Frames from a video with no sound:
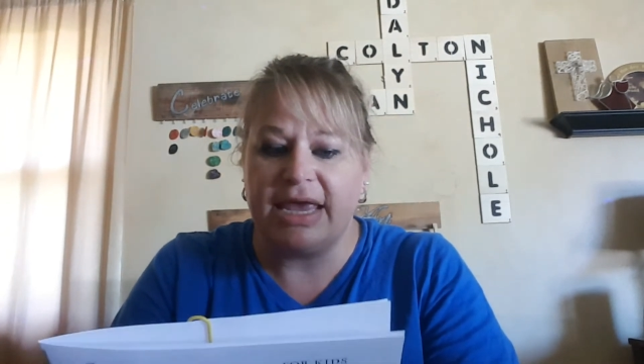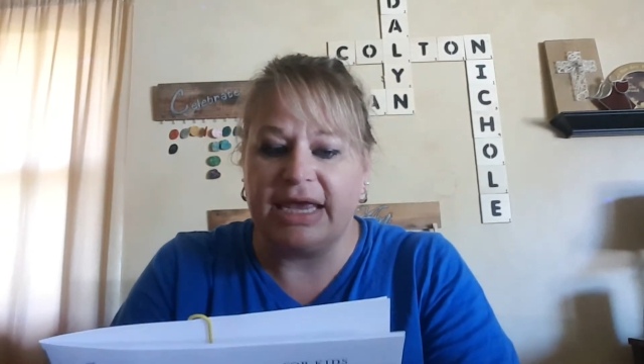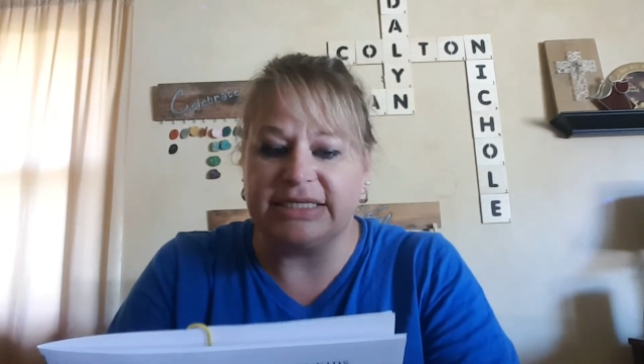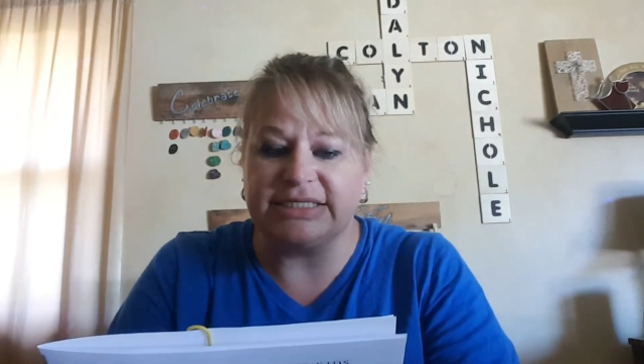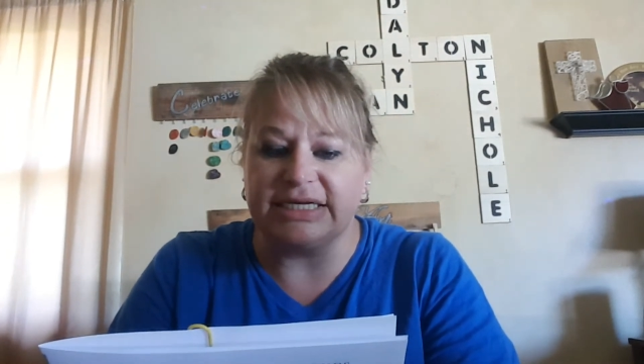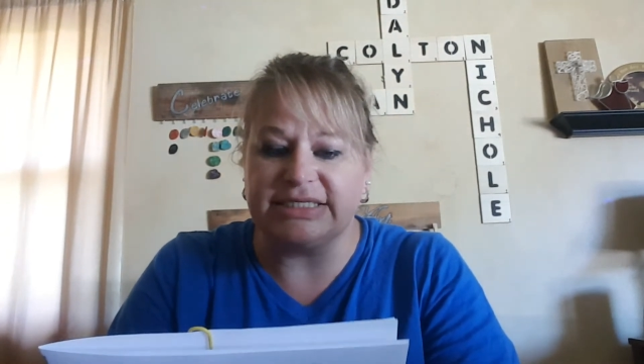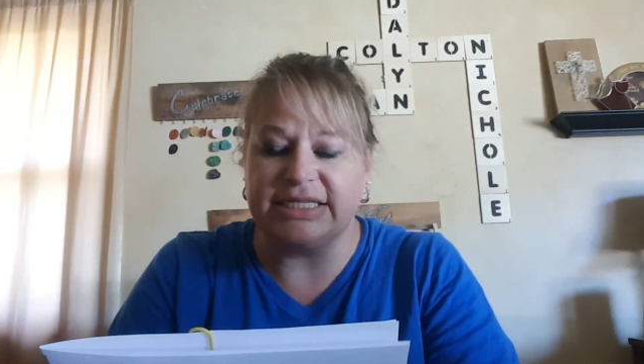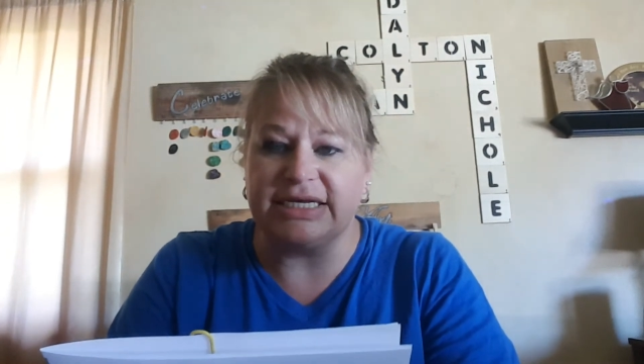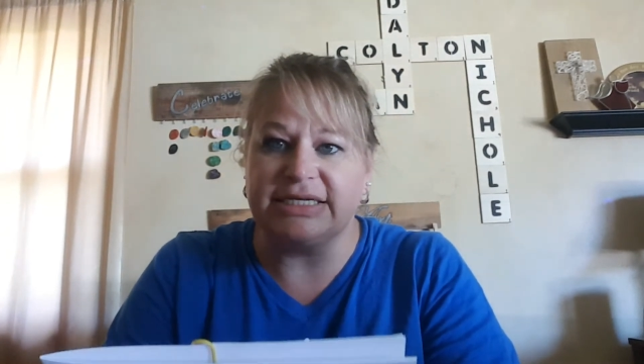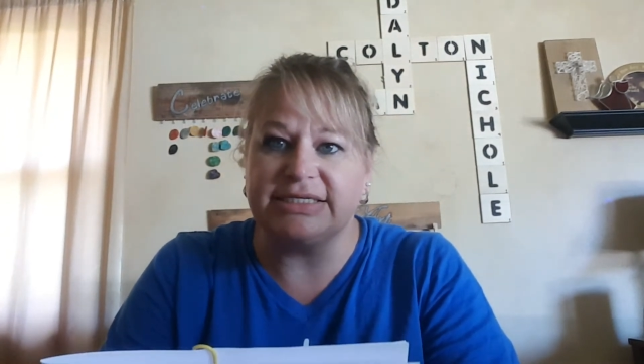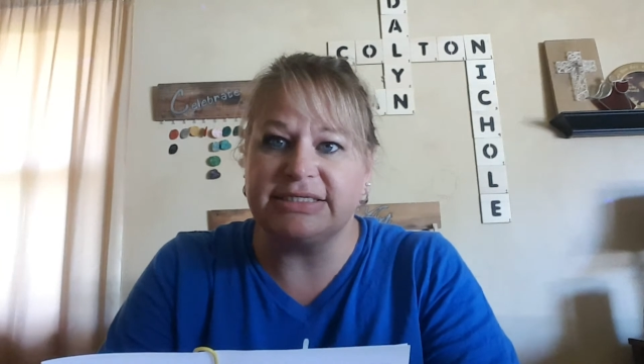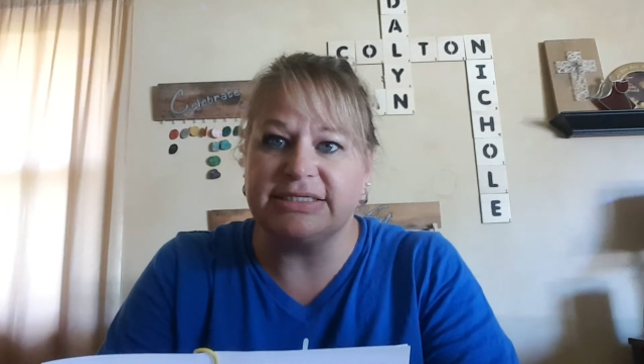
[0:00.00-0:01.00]
It says
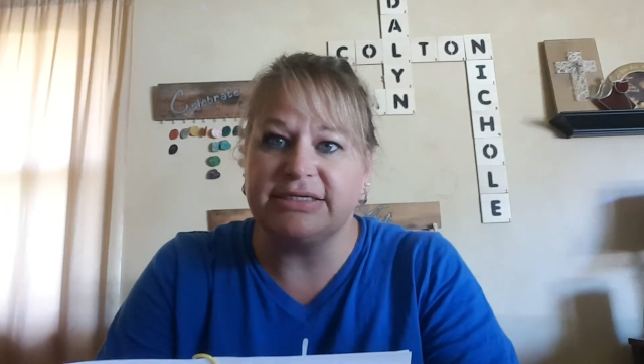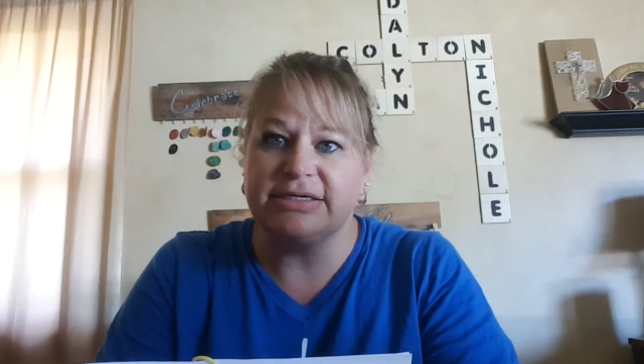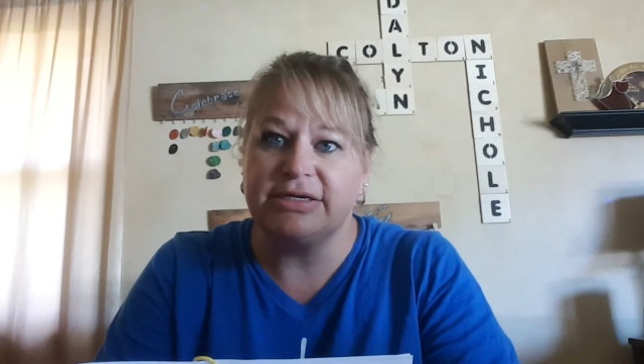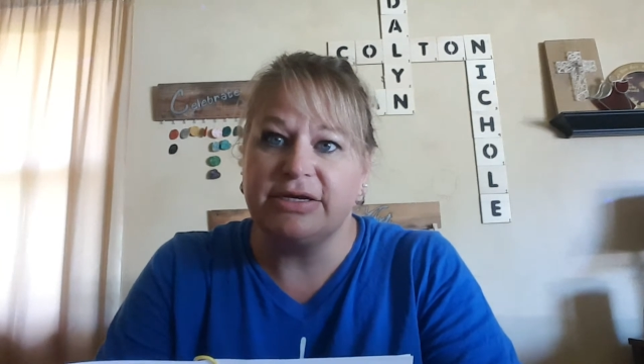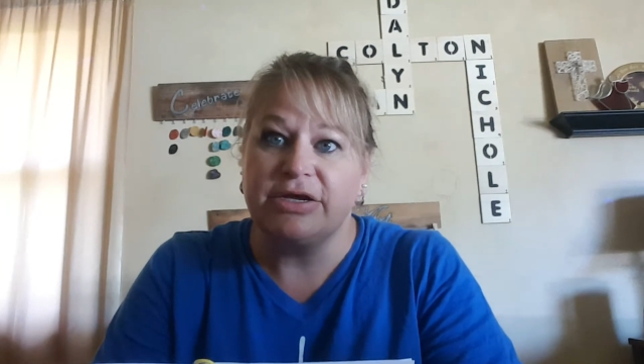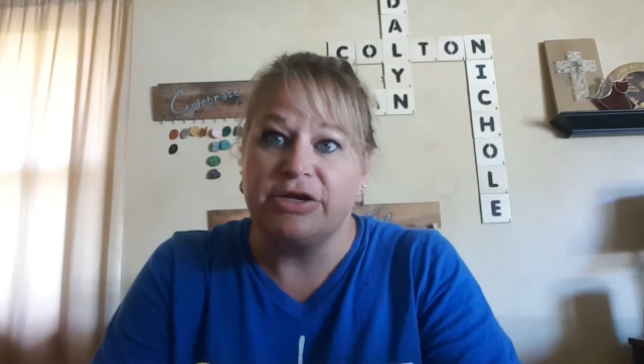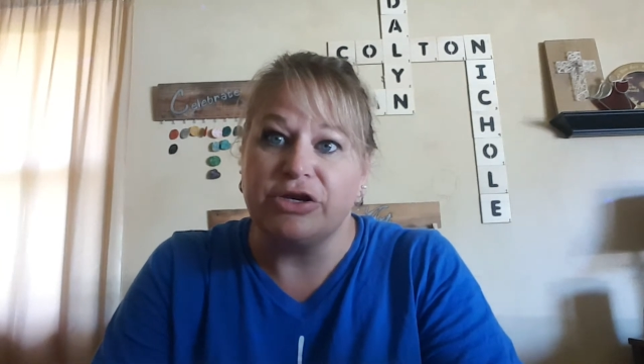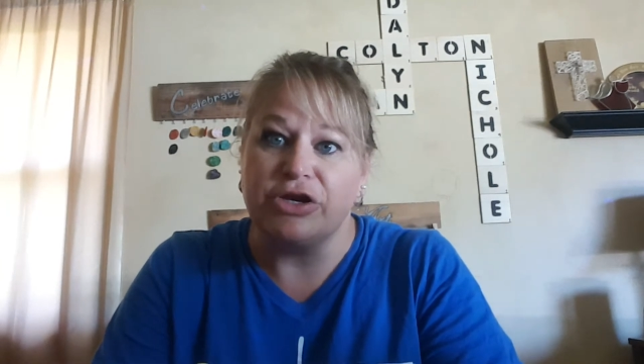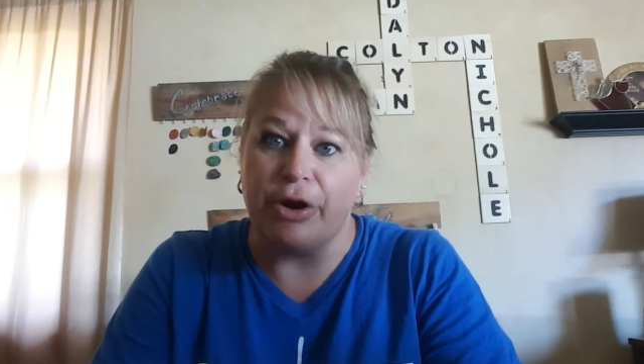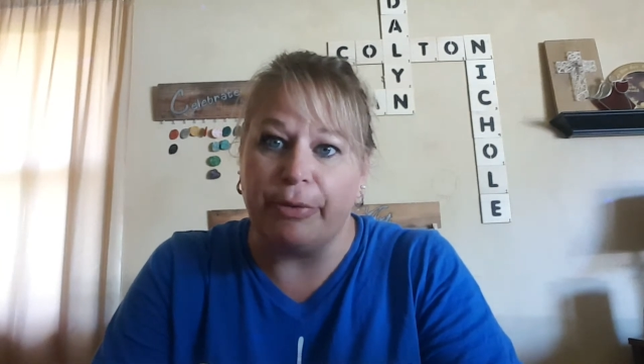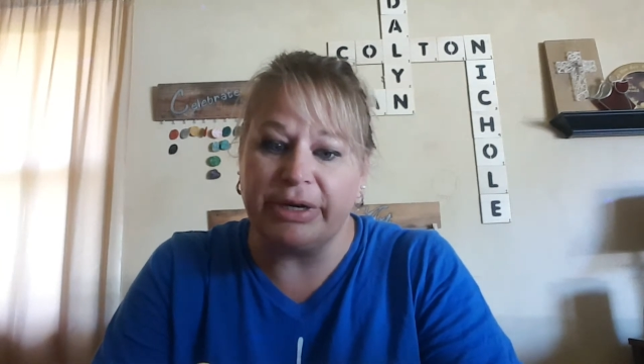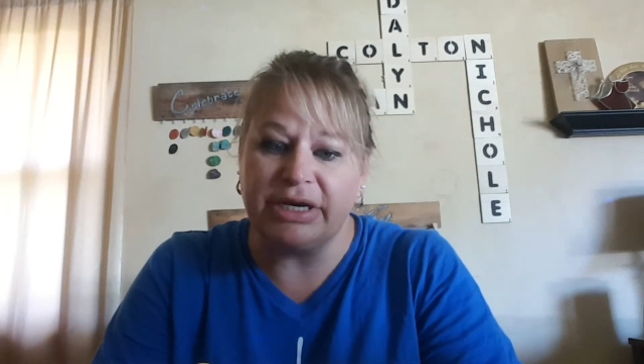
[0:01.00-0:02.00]
this,
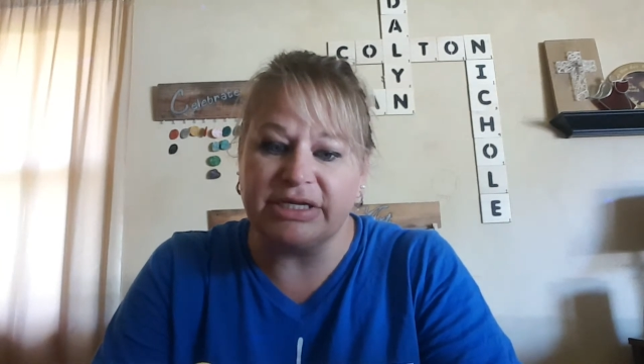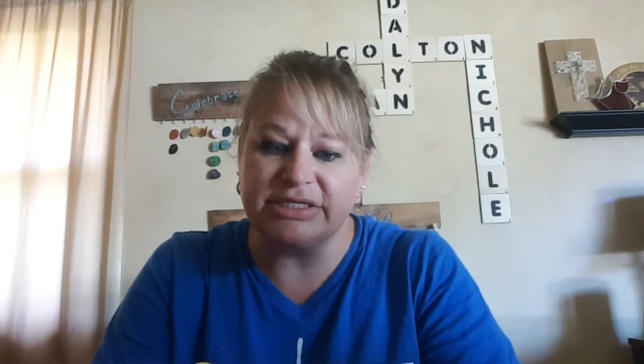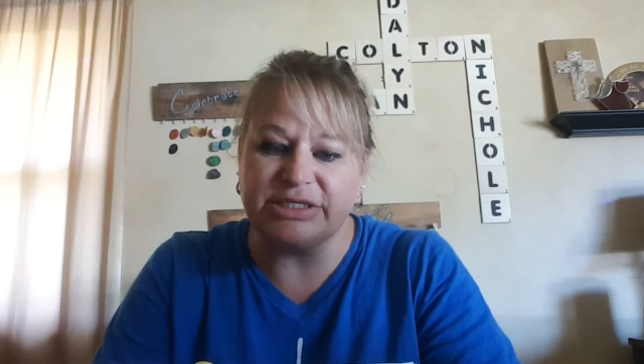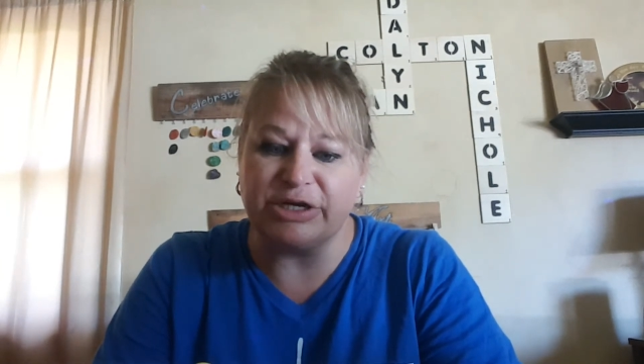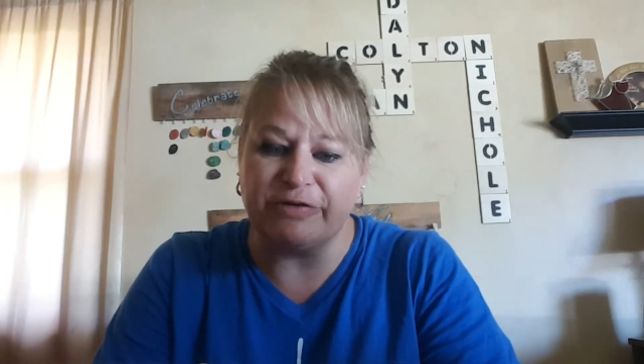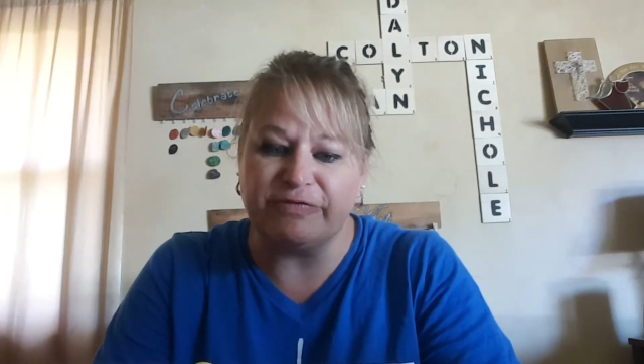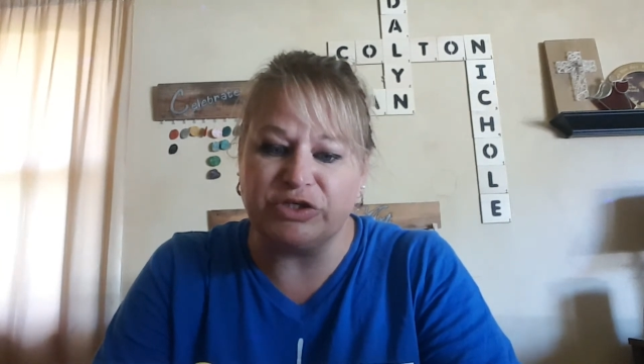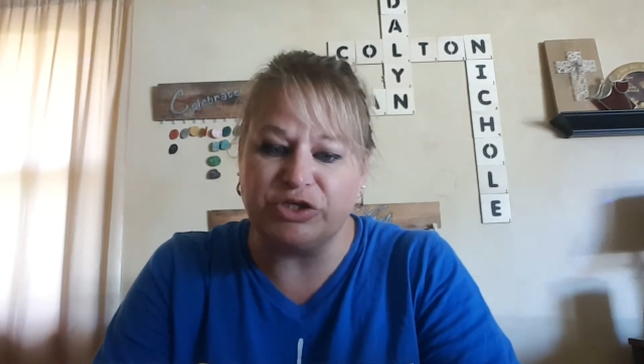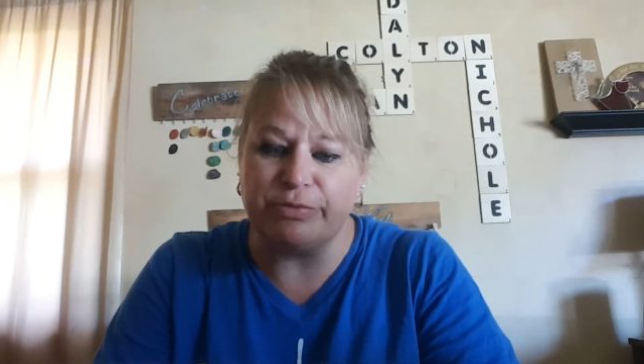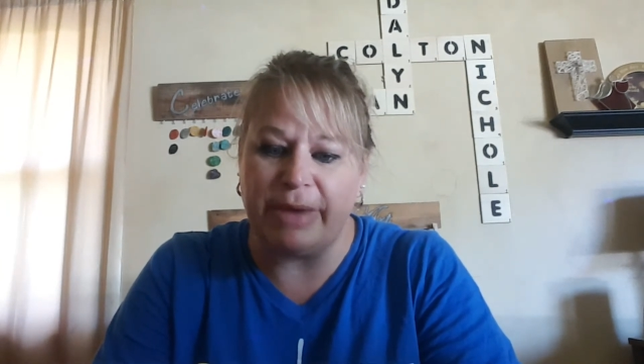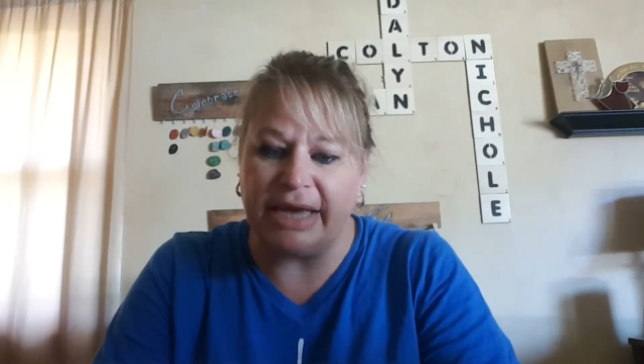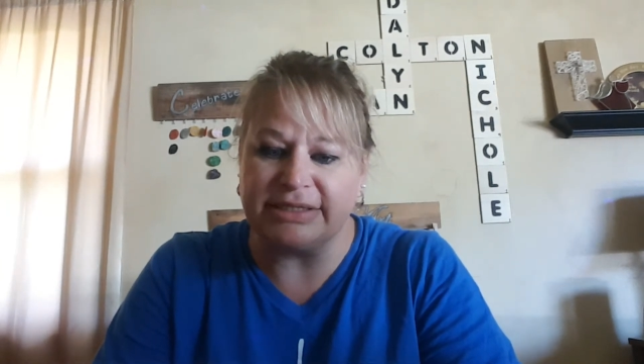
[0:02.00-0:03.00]
"No one can serve
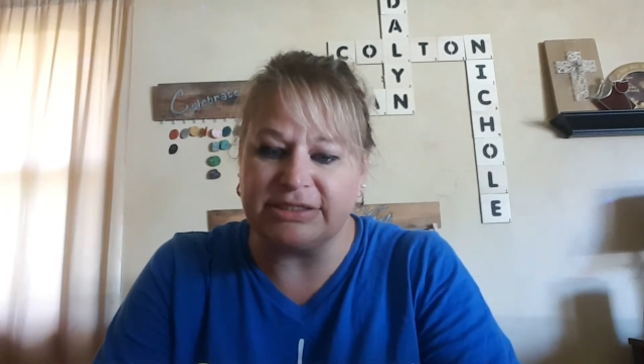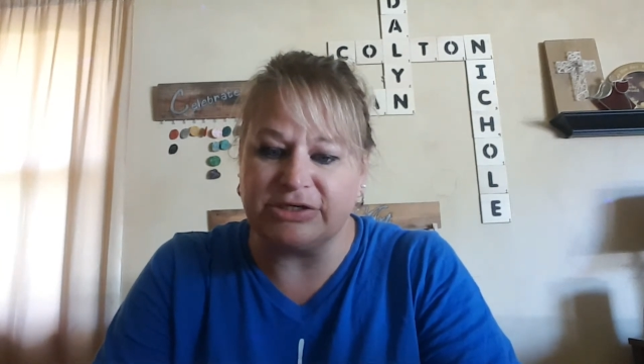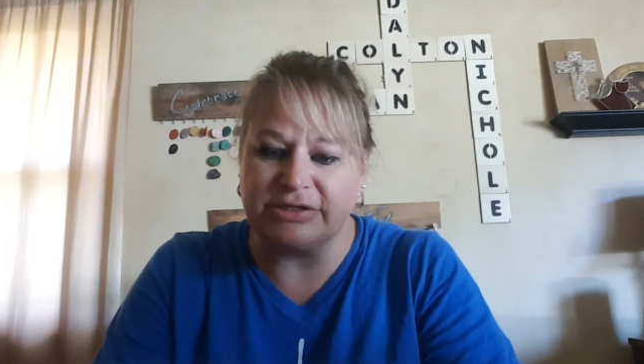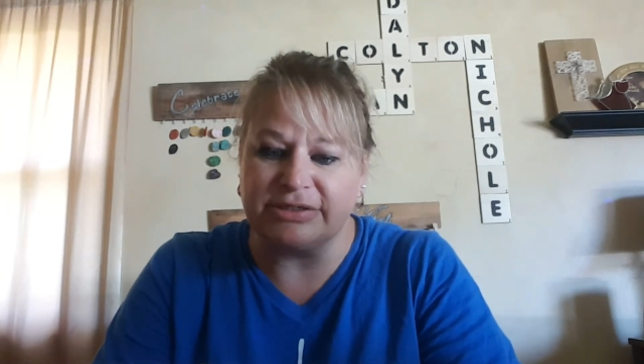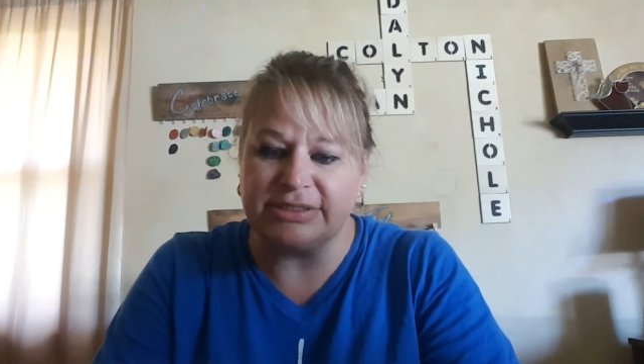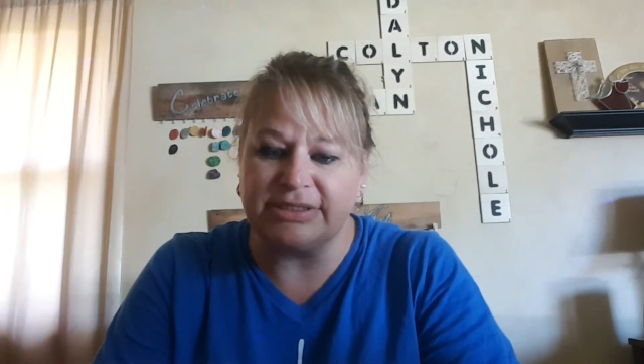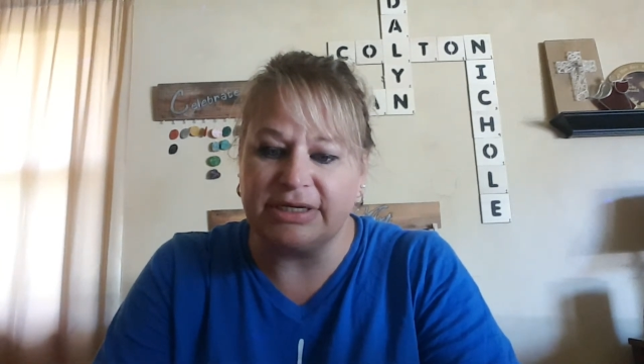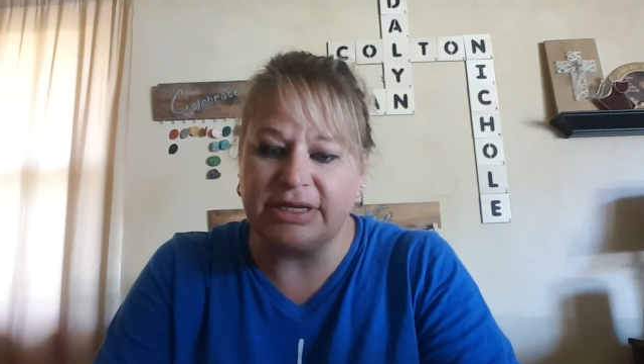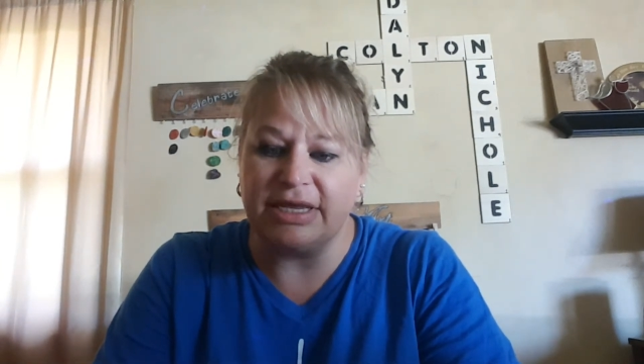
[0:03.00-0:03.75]
two masters.